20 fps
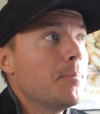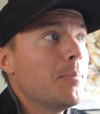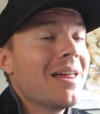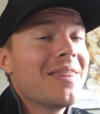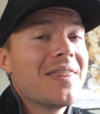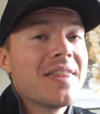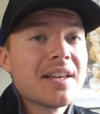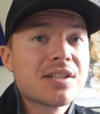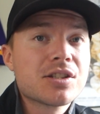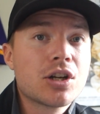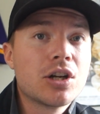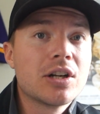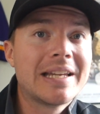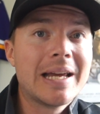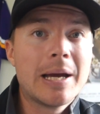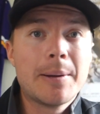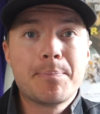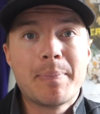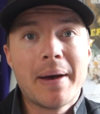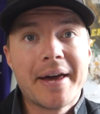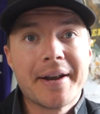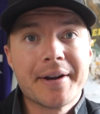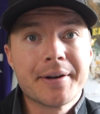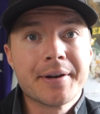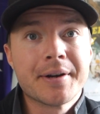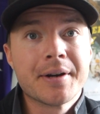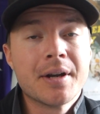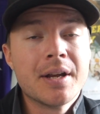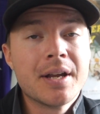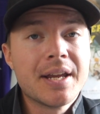but this could get
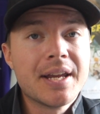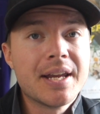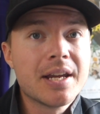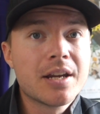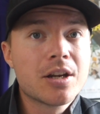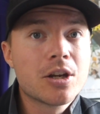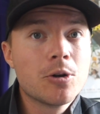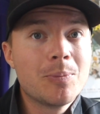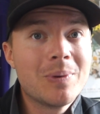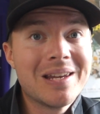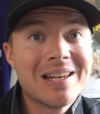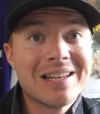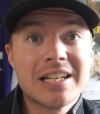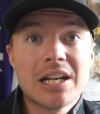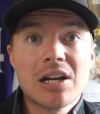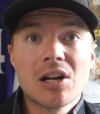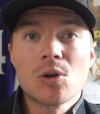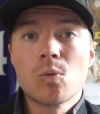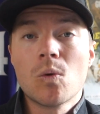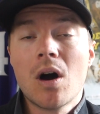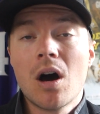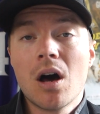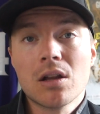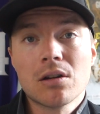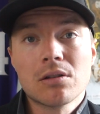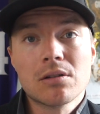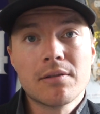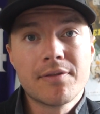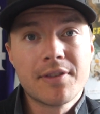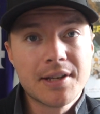better. He could be a Darren
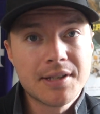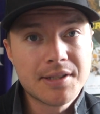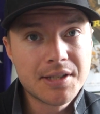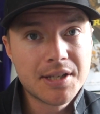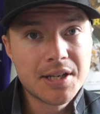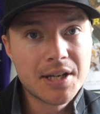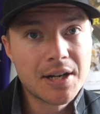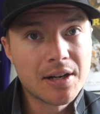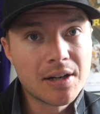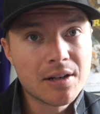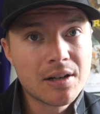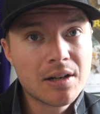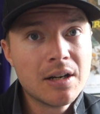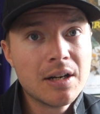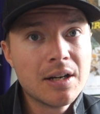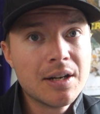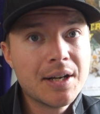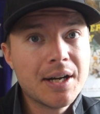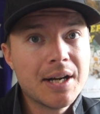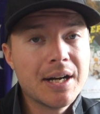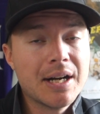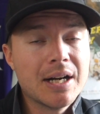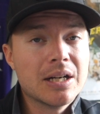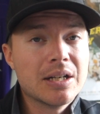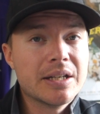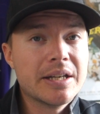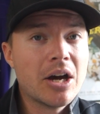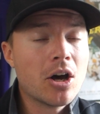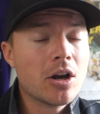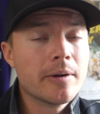Waller of this year
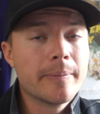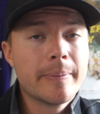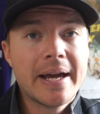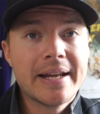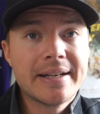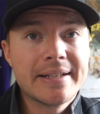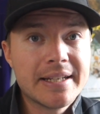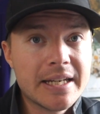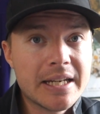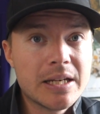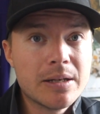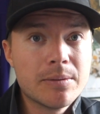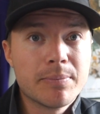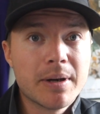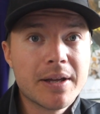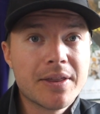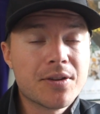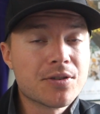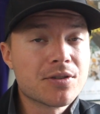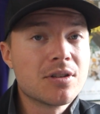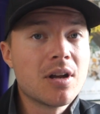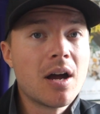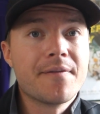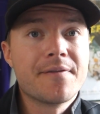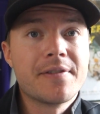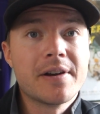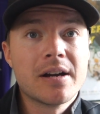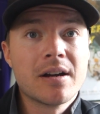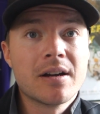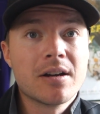on a bad team, but there's
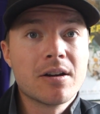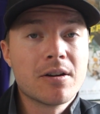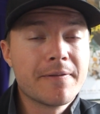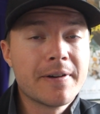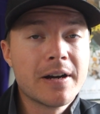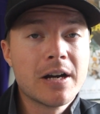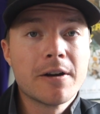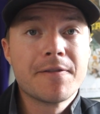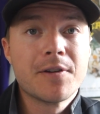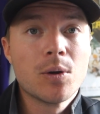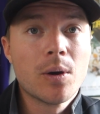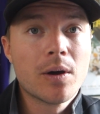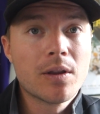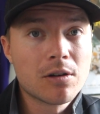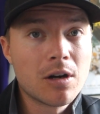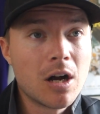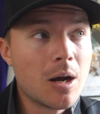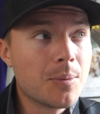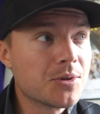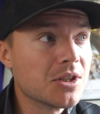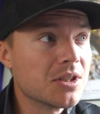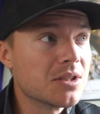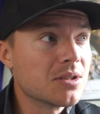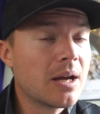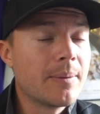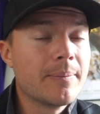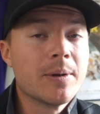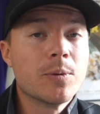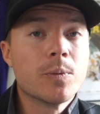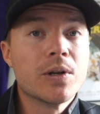not very few other options.
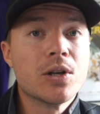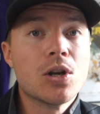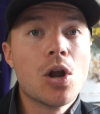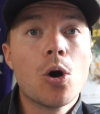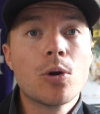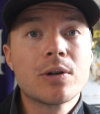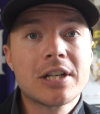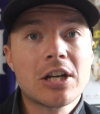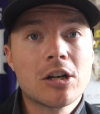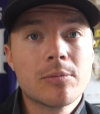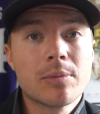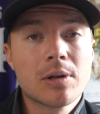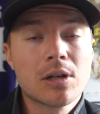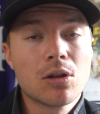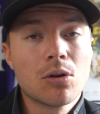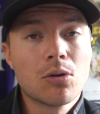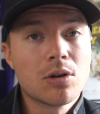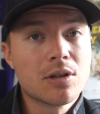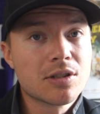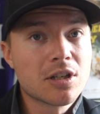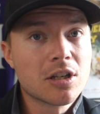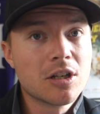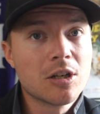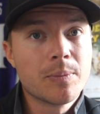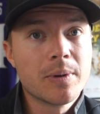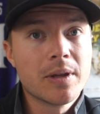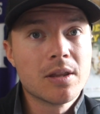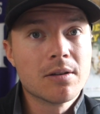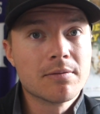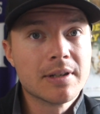I mean, we know Terry McLaurin's going to
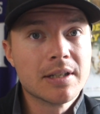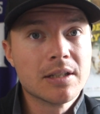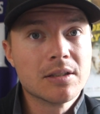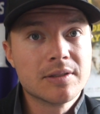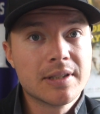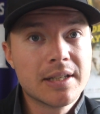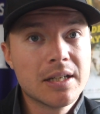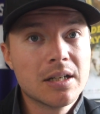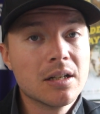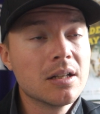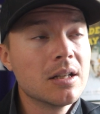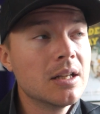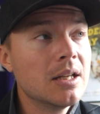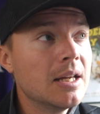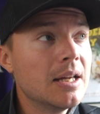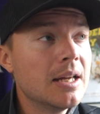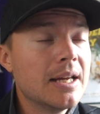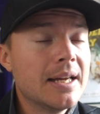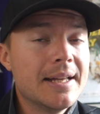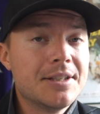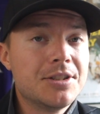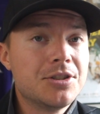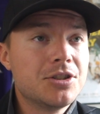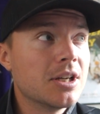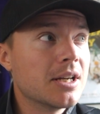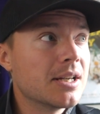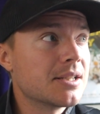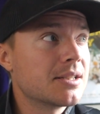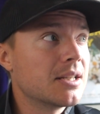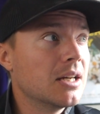be the real deal. It's
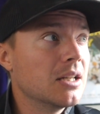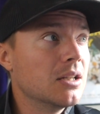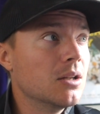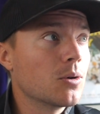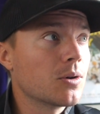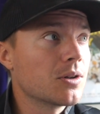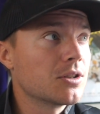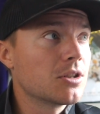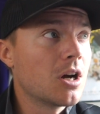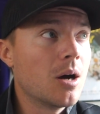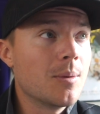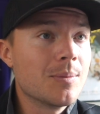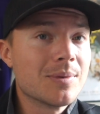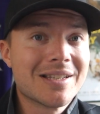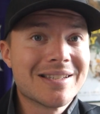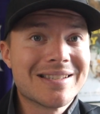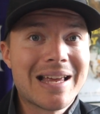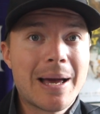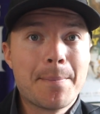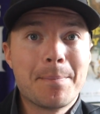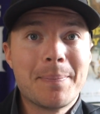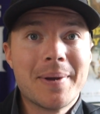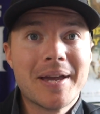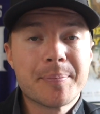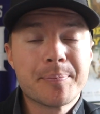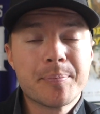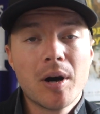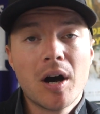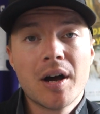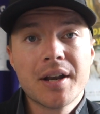just Logan Thomas is that
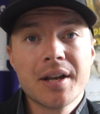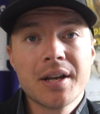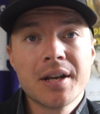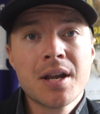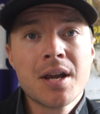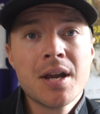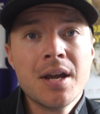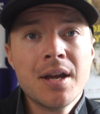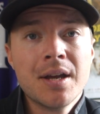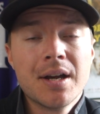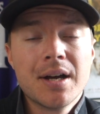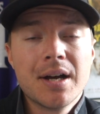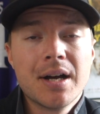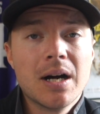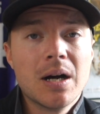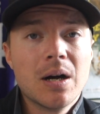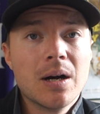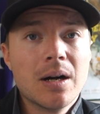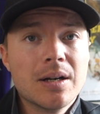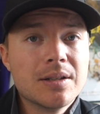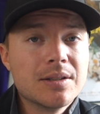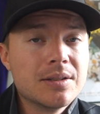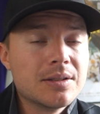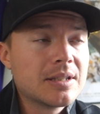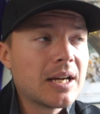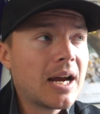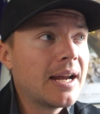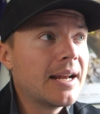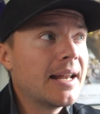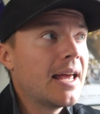big-bodied
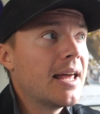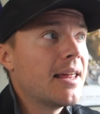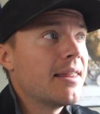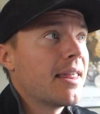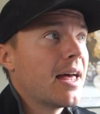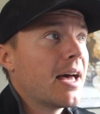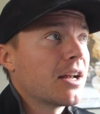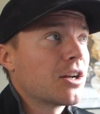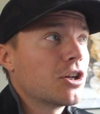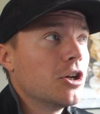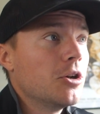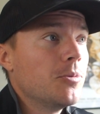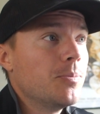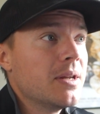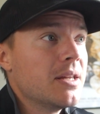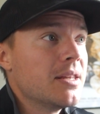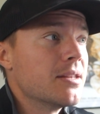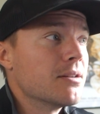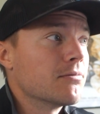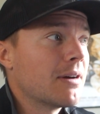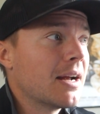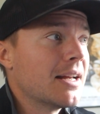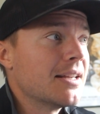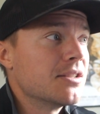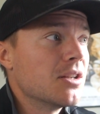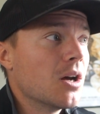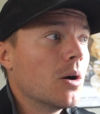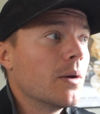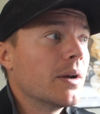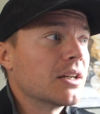tight end that could be the
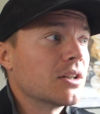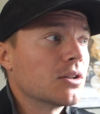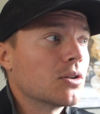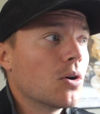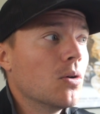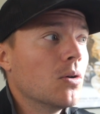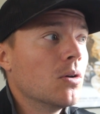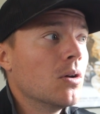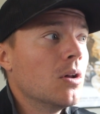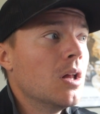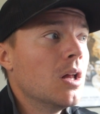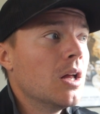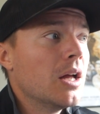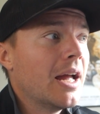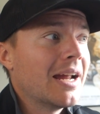red zone and goal